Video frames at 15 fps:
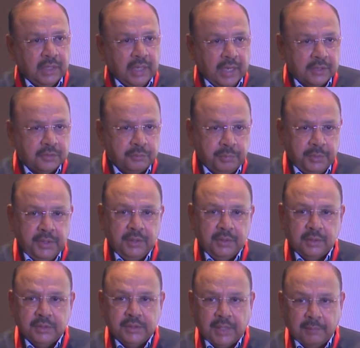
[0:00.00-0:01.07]
as being
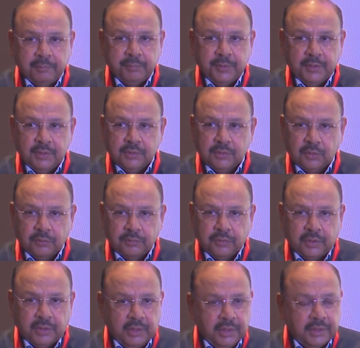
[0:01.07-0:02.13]
the champions of
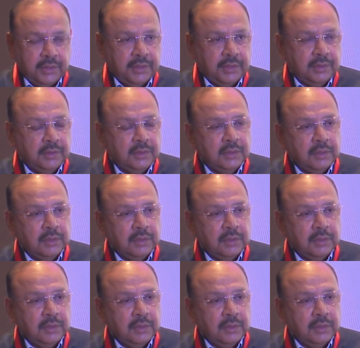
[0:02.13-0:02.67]
creating